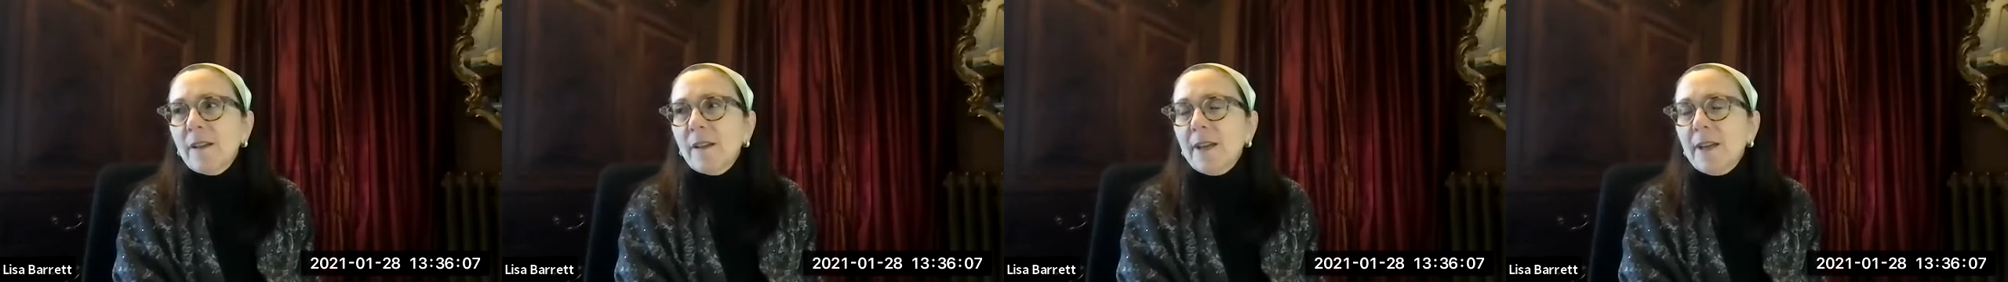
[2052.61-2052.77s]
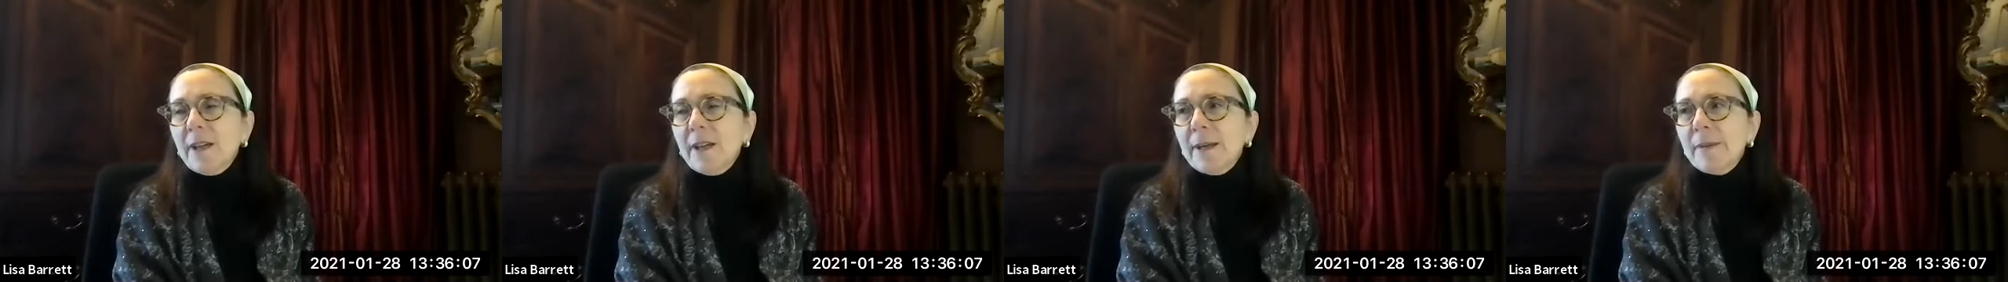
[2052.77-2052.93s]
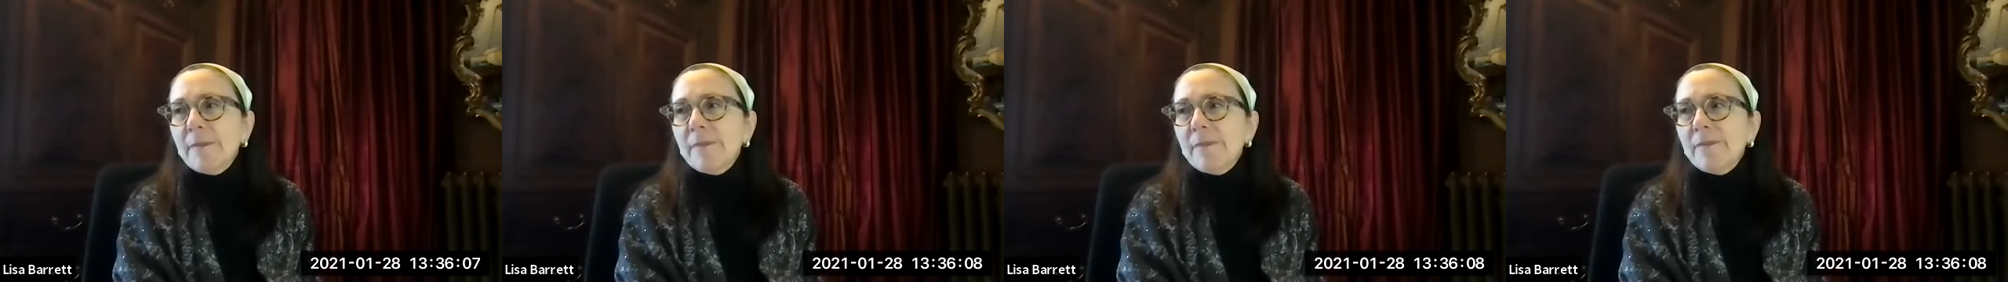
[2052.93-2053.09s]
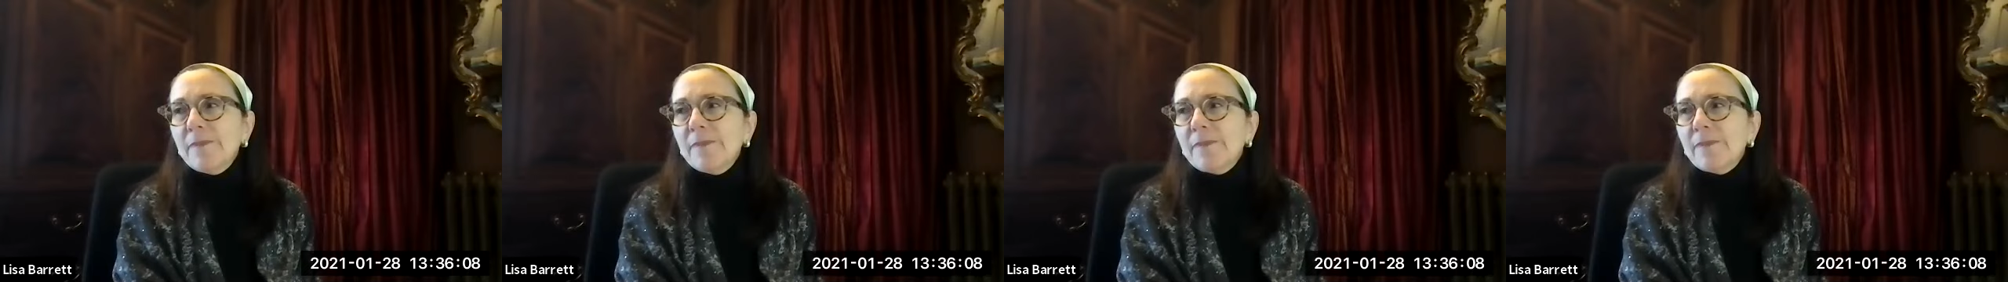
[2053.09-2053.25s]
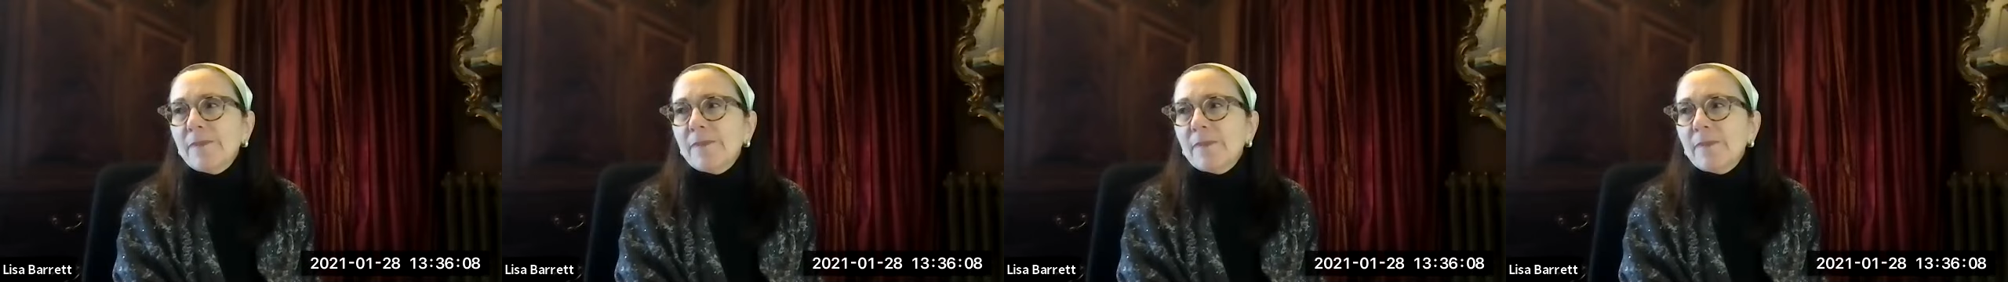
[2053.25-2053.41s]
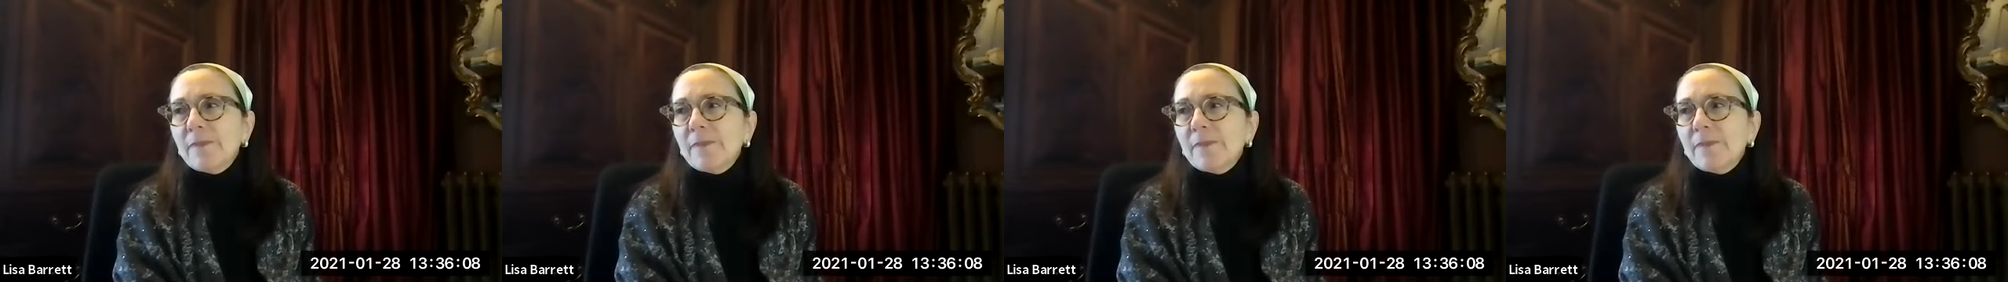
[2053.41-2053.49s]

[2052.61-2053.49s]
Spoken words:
given